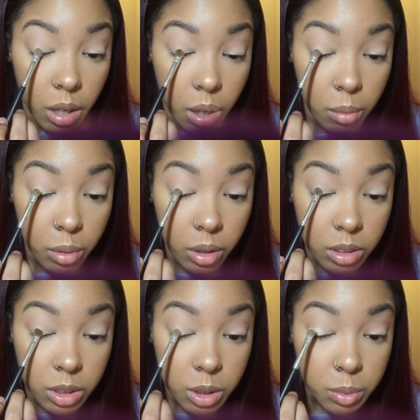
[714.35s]
I'm
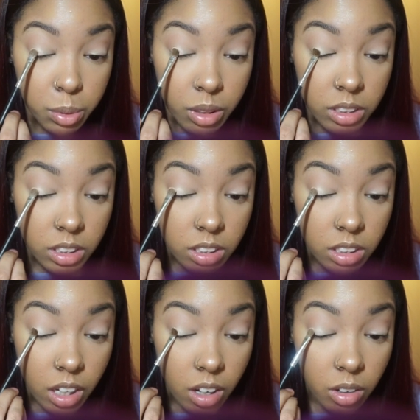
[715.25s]
going to just press it
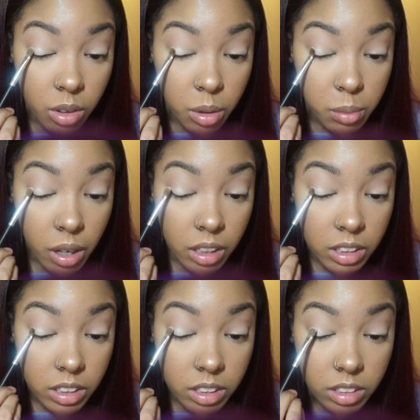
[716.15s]
down on my
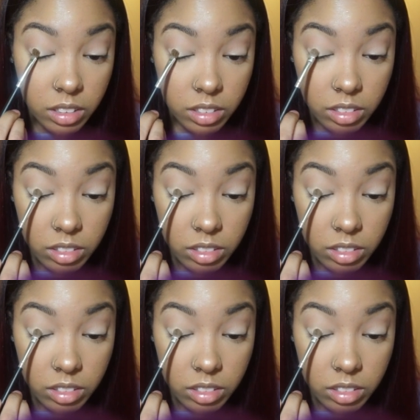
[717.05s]
lid.